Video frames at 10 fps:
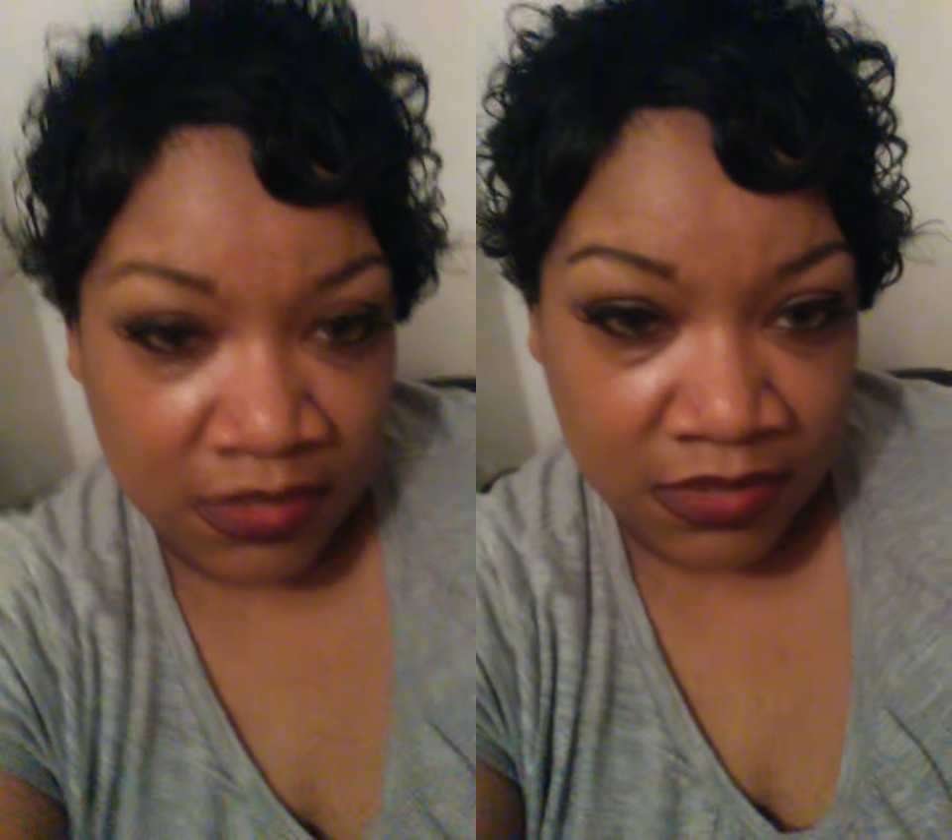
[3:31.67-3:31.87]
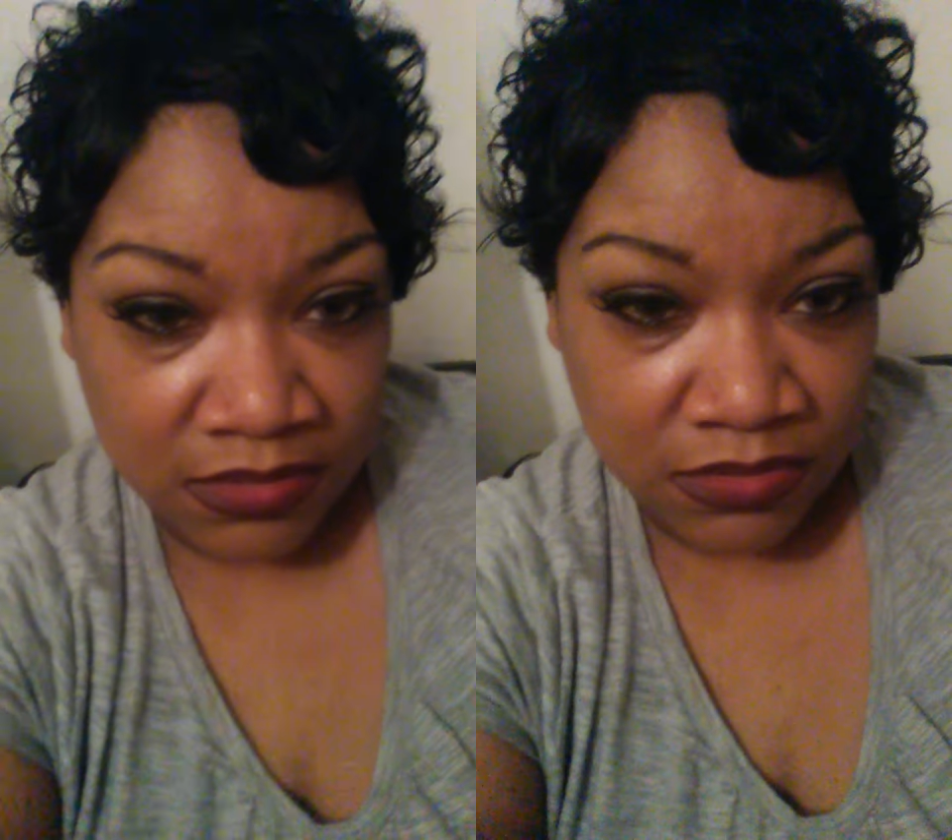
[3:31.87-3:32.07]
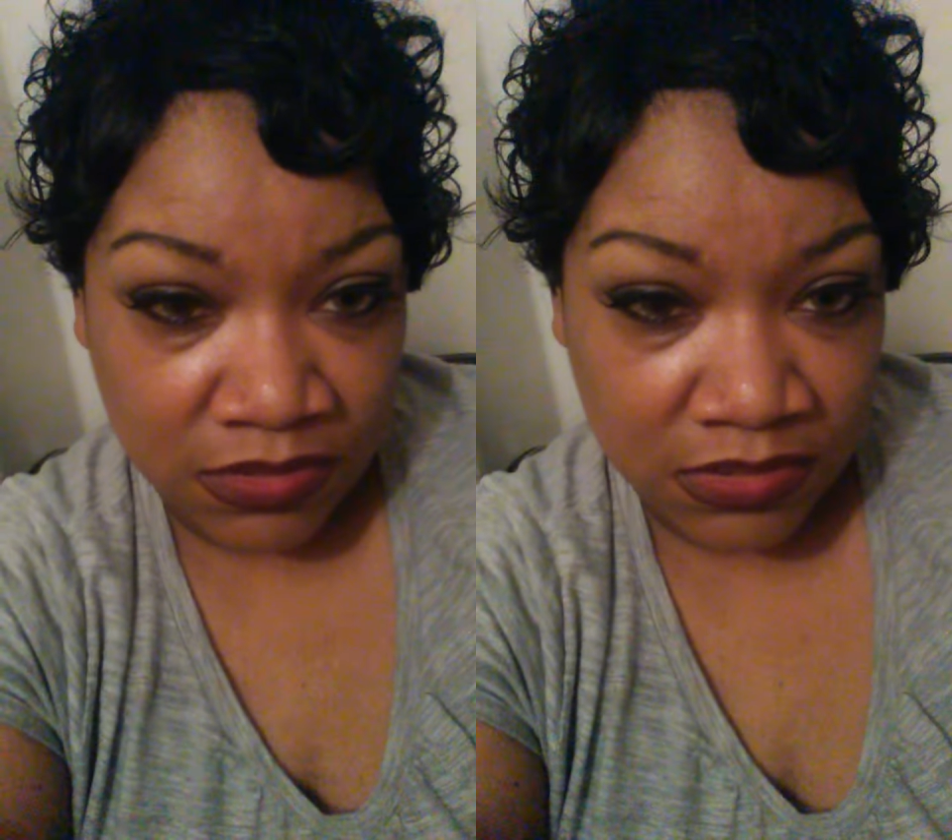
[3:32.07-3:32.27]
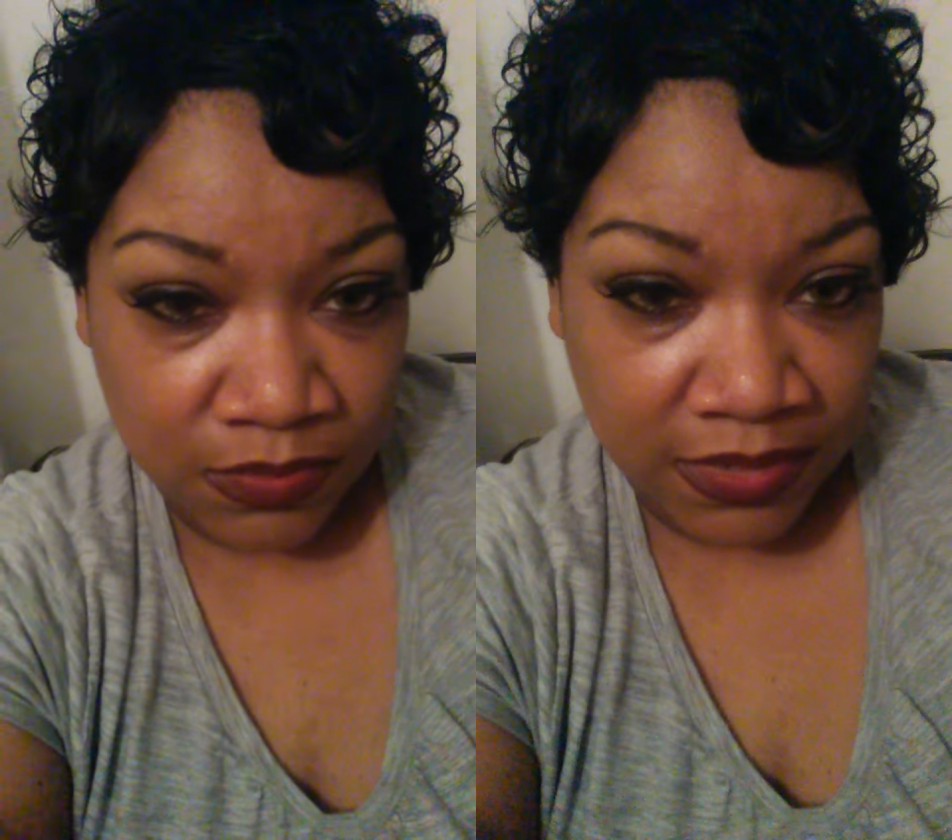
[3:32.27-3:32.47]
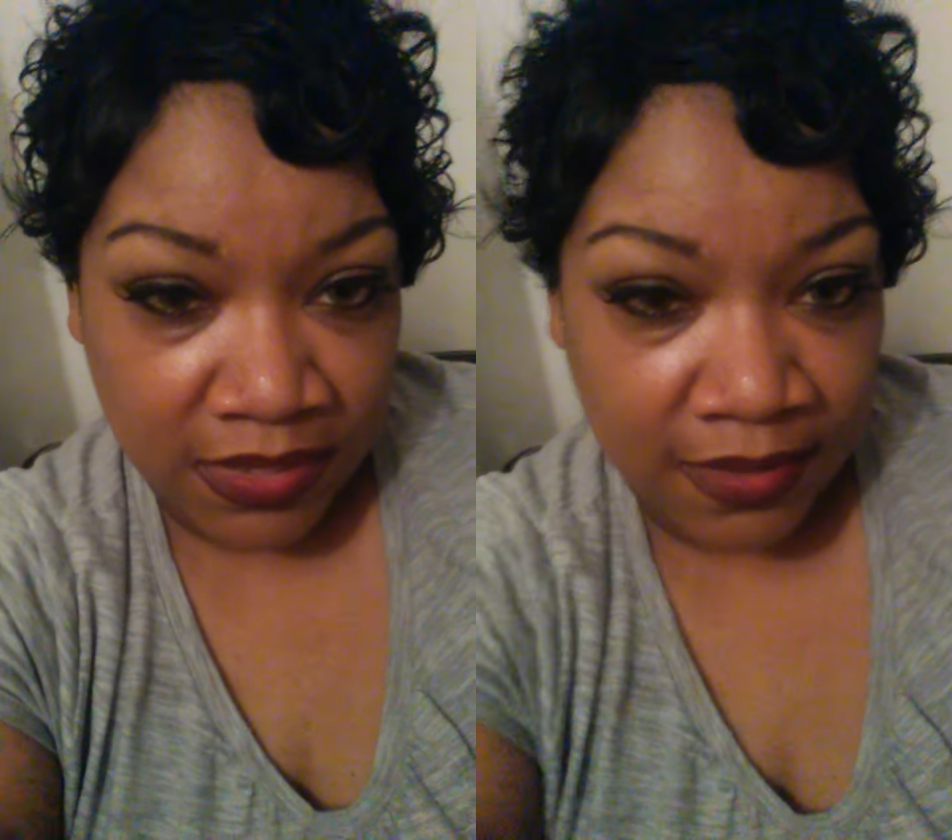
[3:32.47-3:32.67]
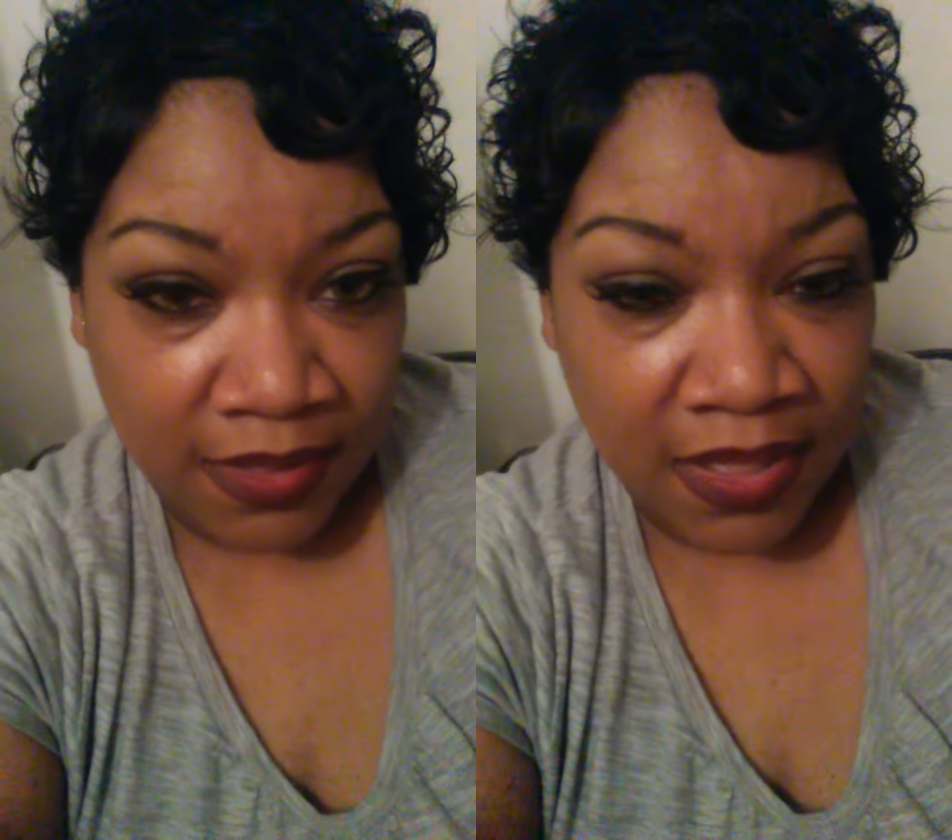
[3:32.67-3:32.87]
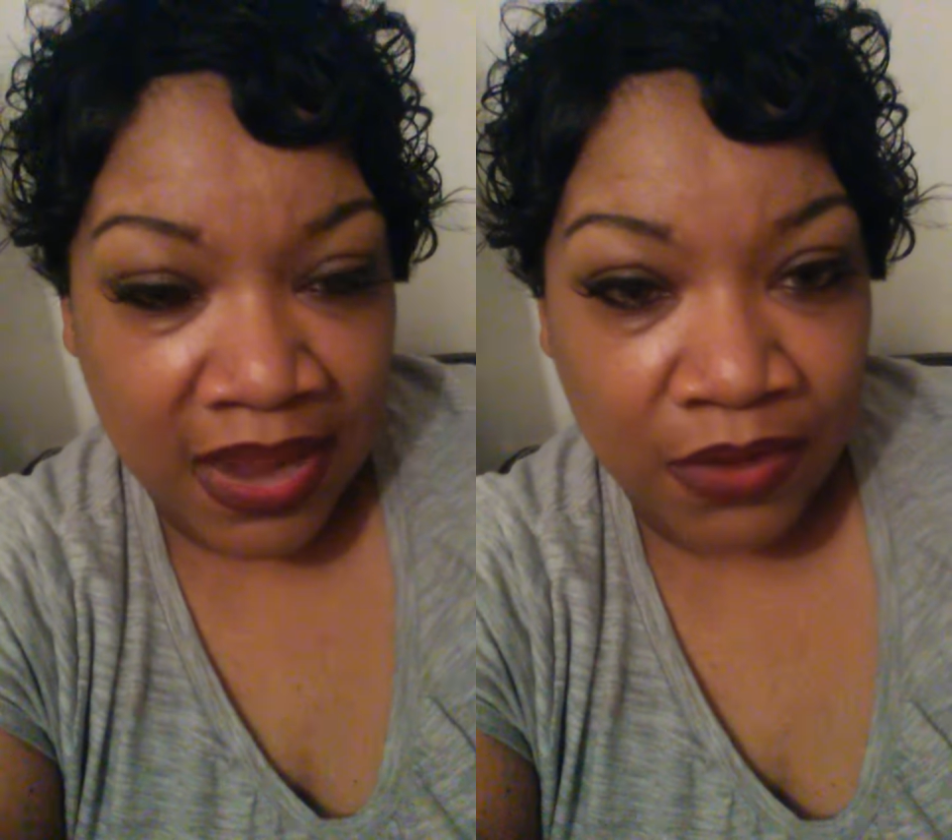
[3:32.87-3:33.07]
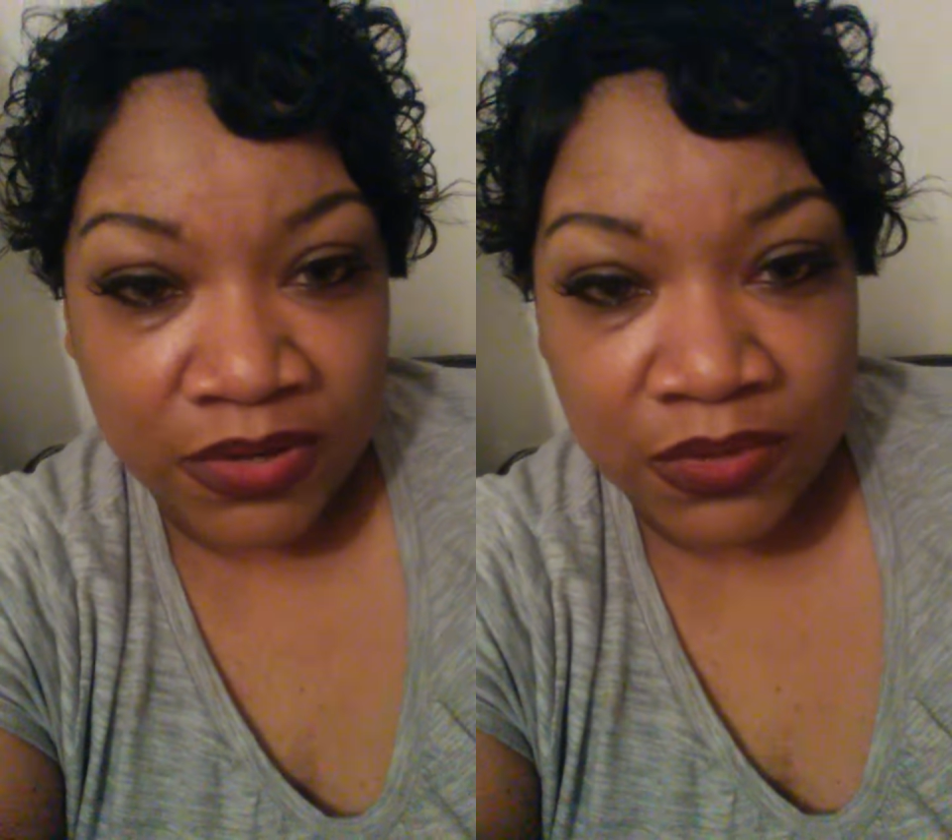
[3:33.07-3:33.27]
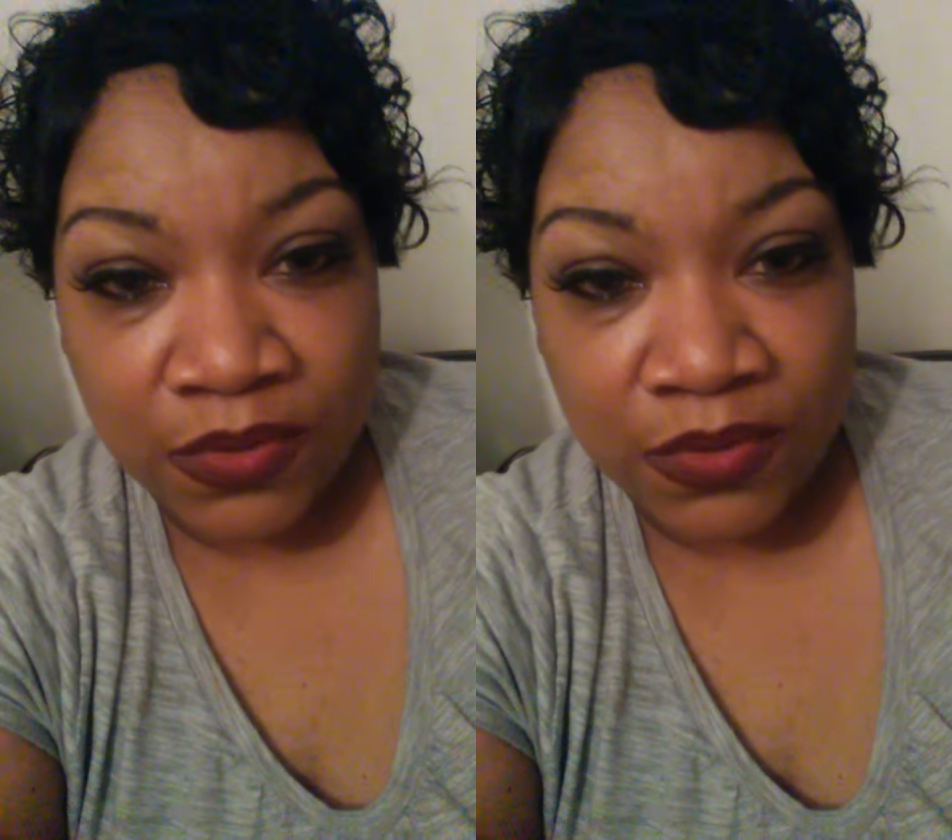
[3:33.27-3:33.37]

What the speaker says: Let's do it this way, yeah. I really